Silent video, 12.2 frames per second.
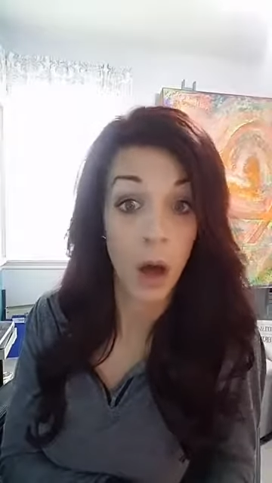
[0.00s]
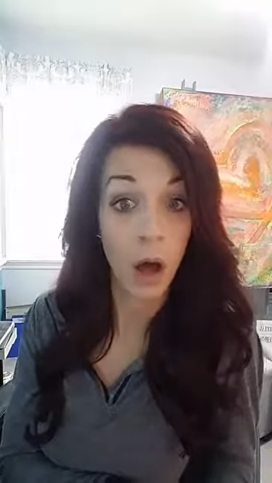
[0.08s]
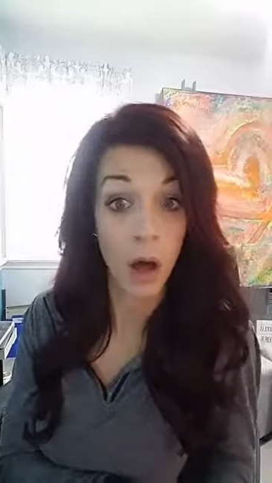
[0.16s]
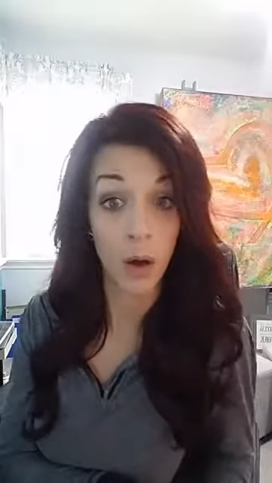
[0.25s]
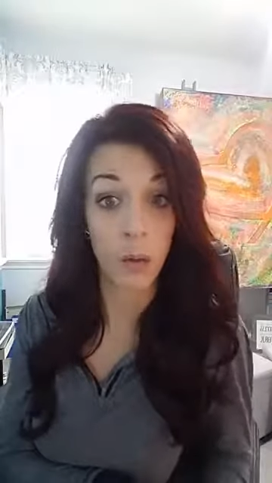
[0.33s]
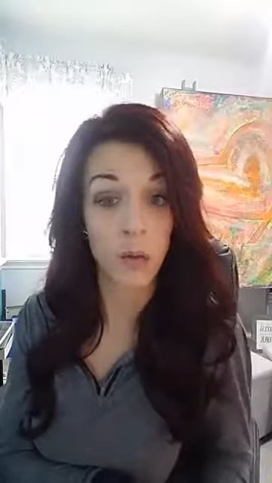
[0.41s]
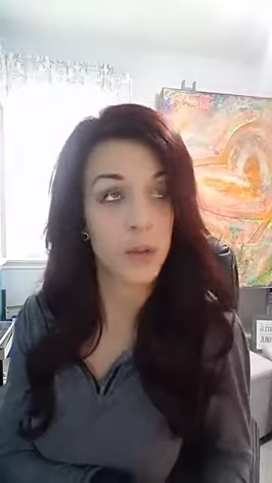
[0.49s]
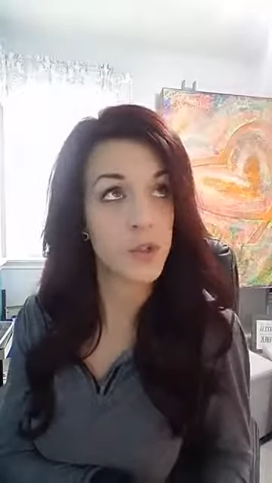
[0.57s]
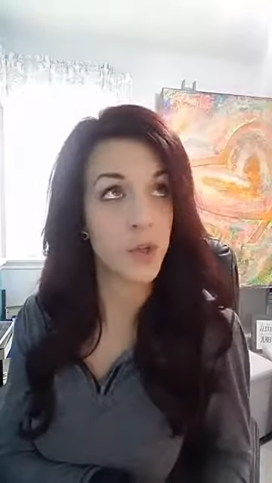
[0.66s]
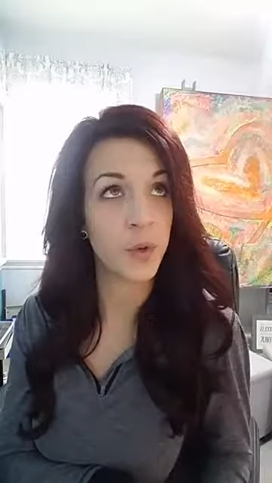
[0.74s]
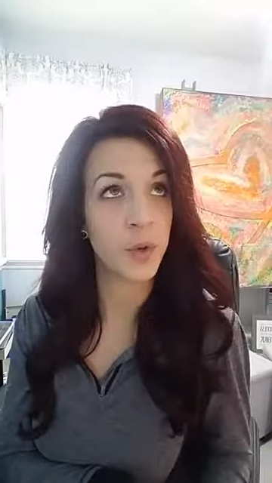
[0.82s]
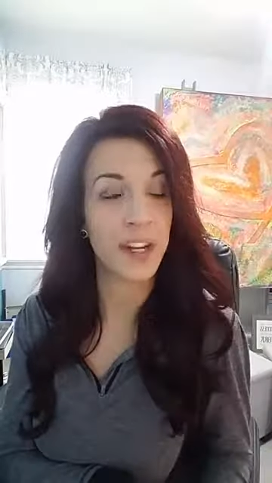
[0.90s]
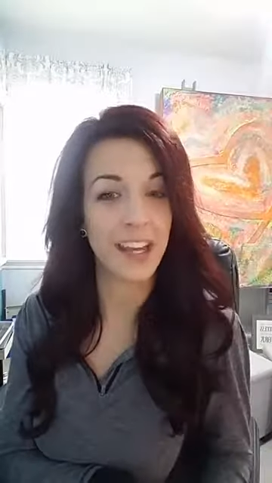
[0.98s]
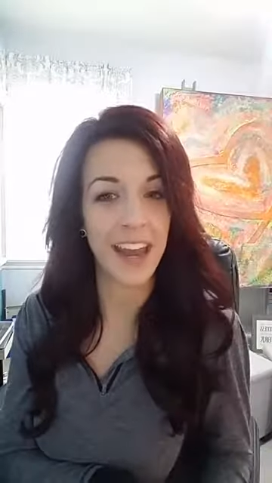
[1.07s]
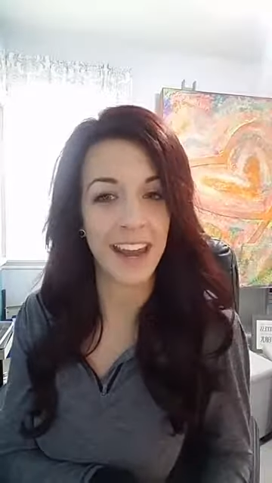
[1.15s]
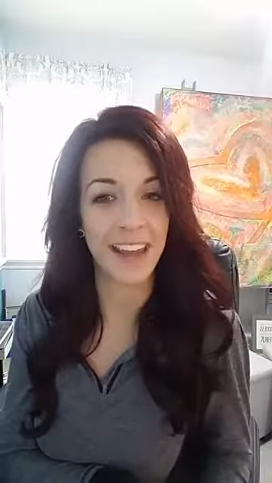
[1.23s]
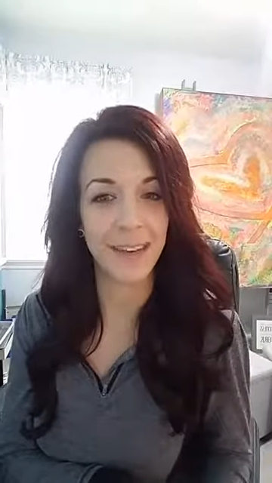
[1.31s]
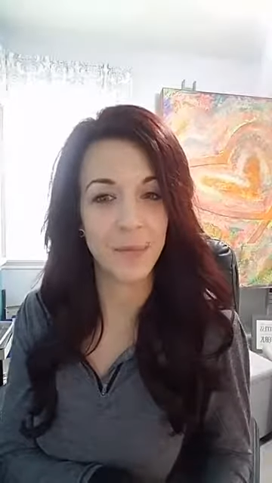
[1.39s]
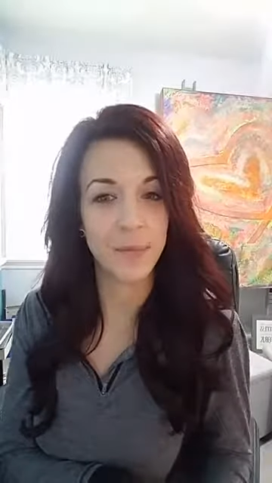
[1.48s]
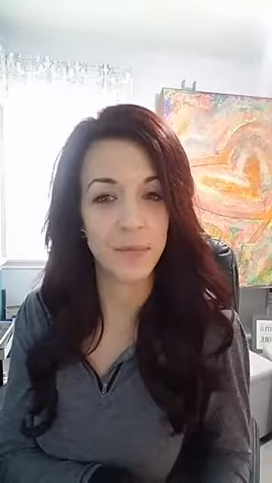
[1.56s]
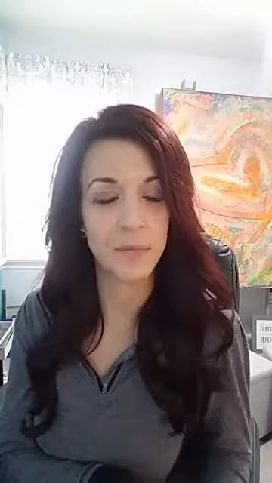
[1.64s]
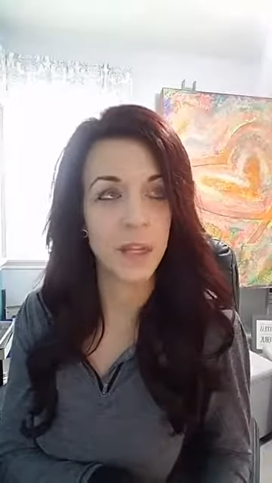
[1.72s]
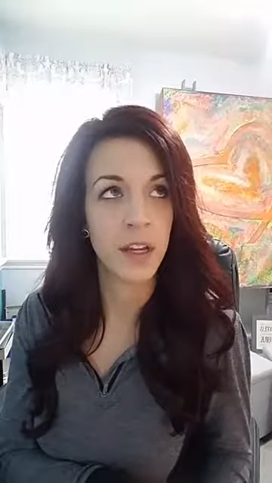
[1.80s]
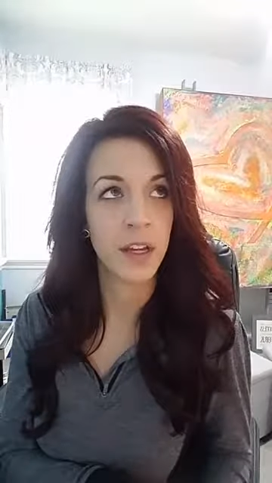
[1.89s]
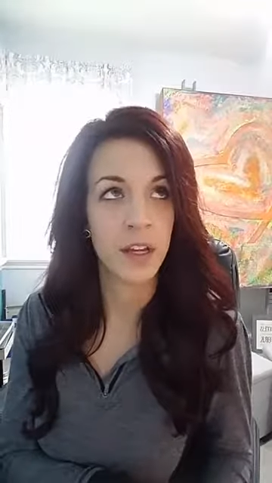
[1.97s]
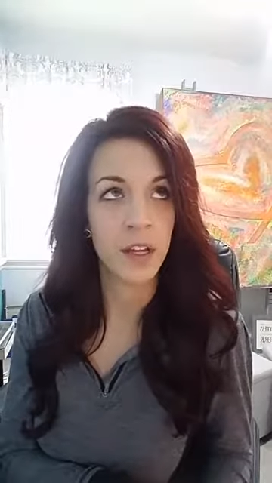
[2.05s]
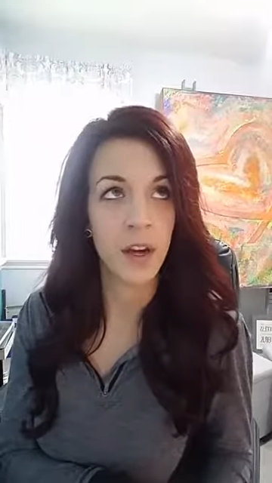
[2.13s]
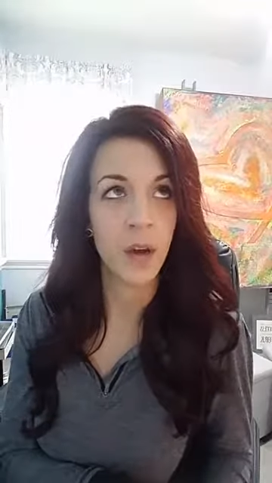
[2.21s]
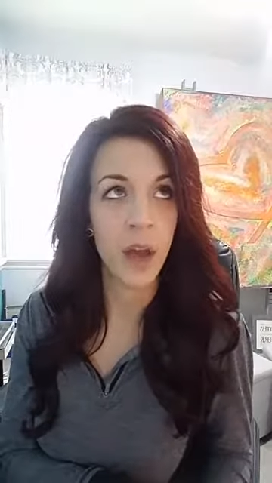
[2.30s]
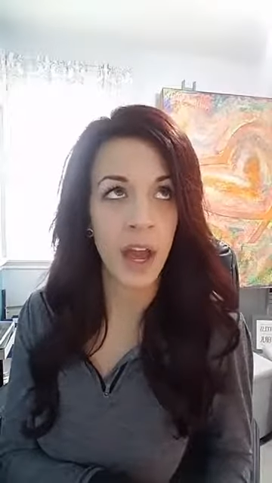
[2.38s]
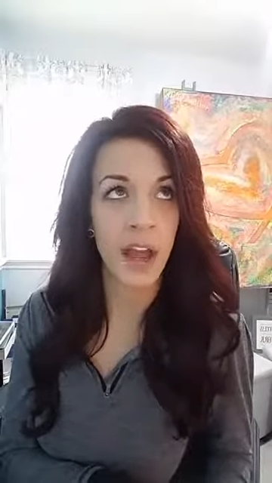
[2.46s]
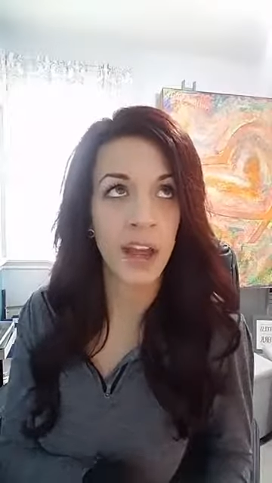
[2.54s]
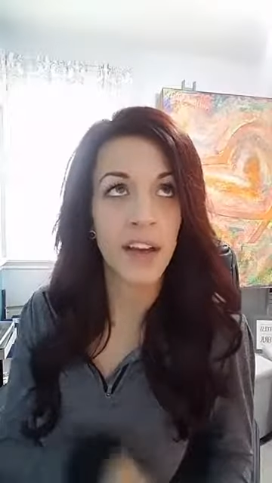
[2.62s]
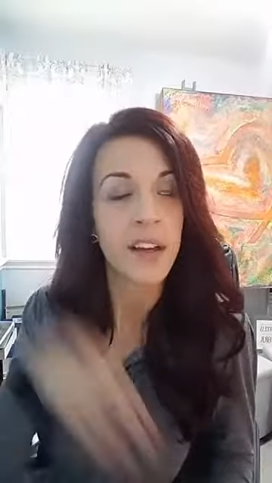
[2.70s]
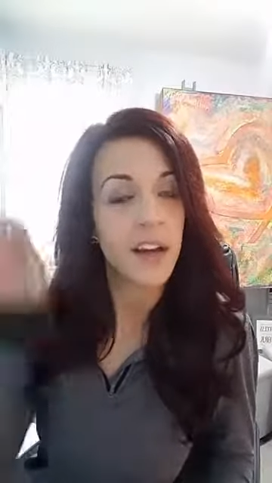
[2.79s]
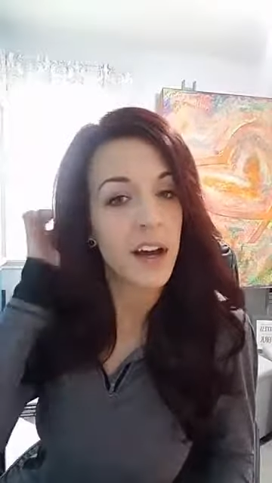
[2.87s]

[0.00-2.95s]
Oh, so you didn't get it. Okay.